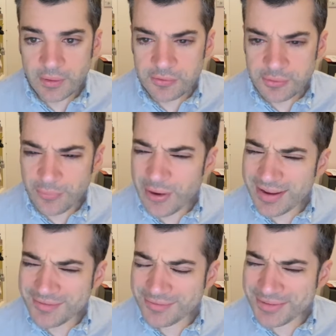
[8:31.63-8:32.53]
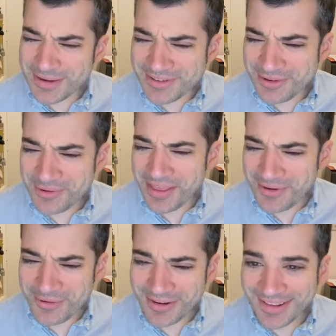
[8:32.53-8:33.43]
lingerie. Why? What am I doing with
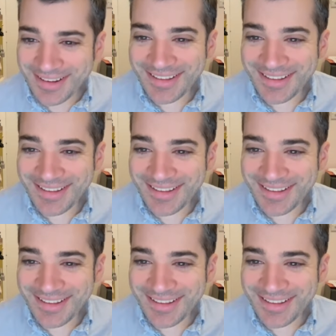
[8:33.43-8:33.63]
that word that,